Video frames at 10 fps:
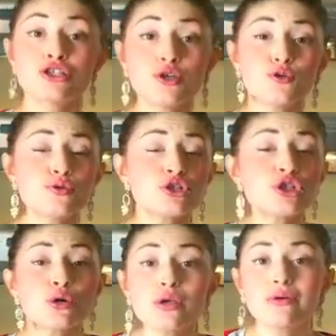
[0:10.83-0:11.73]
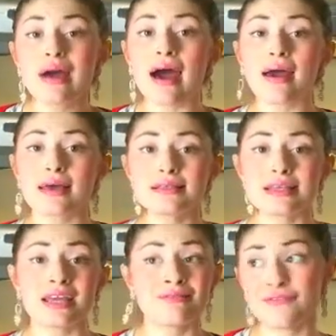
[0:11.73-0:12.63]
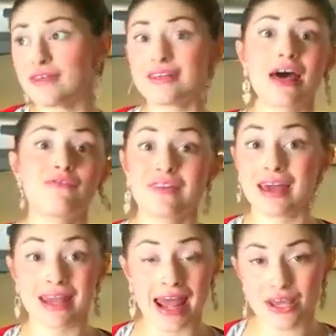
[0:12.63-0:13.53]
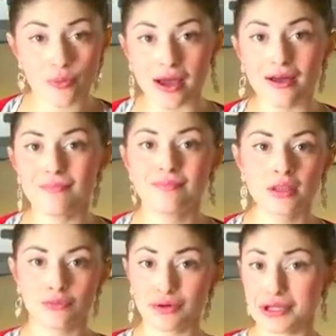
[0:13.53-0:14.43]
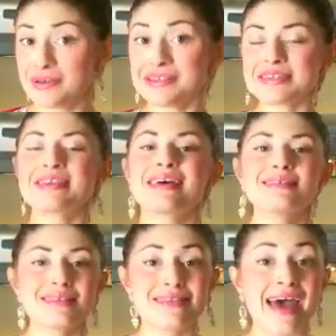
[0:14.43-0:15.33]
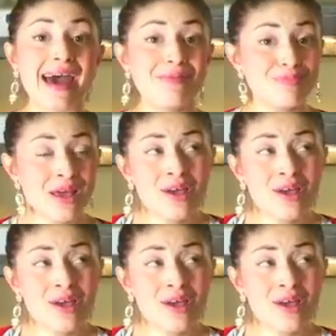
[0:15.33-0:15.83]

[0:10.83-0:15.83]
to show you guys in Philadelphia and anywhere where you can see this that